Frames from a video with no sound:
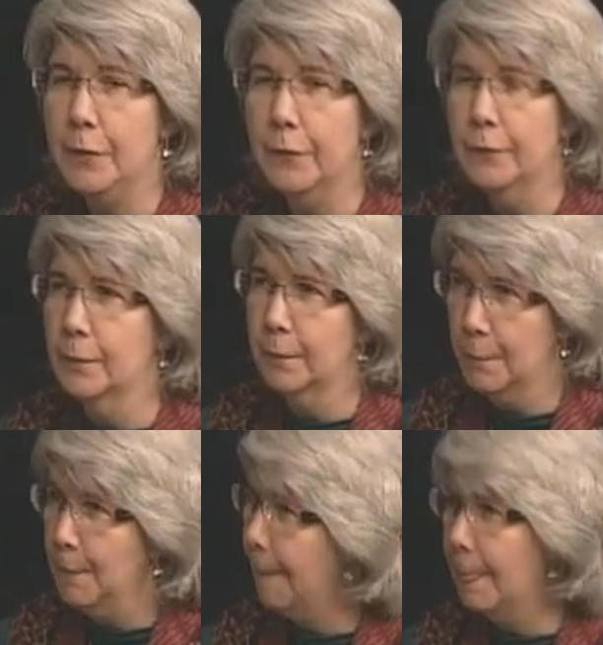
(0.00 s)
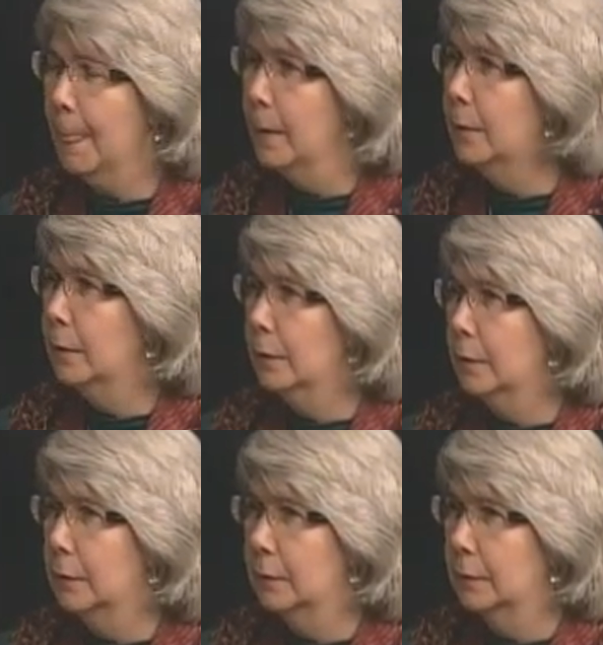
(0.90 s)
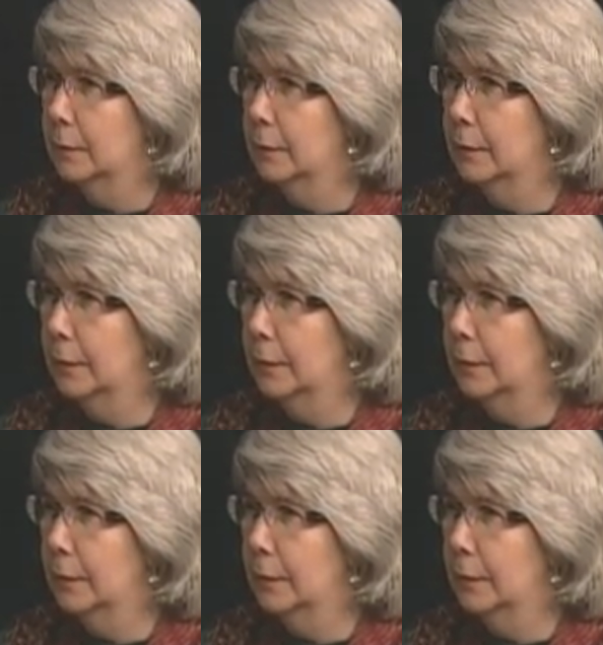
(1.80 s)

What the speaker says: Sounds fun. Sounds like it's a very rich